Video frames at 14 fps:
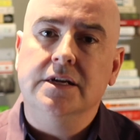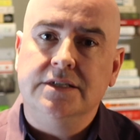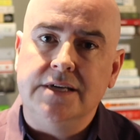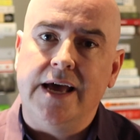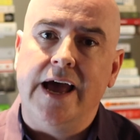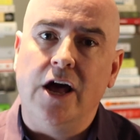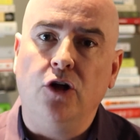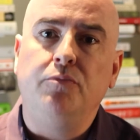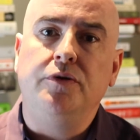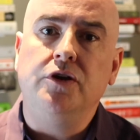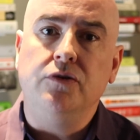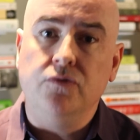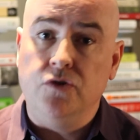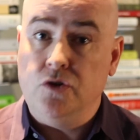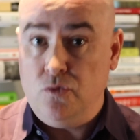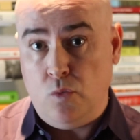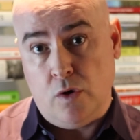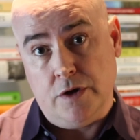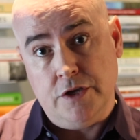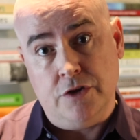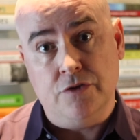to help you do
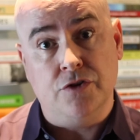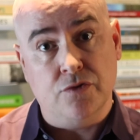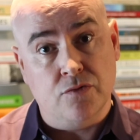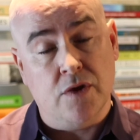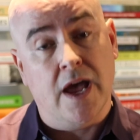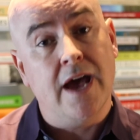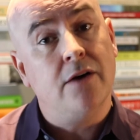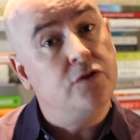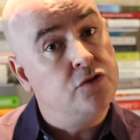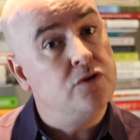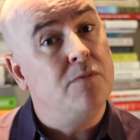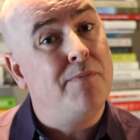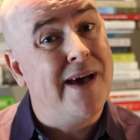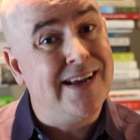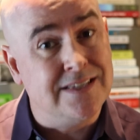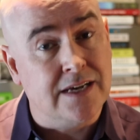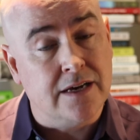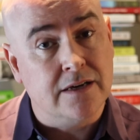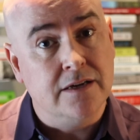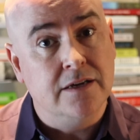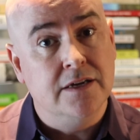what you do now and do it better?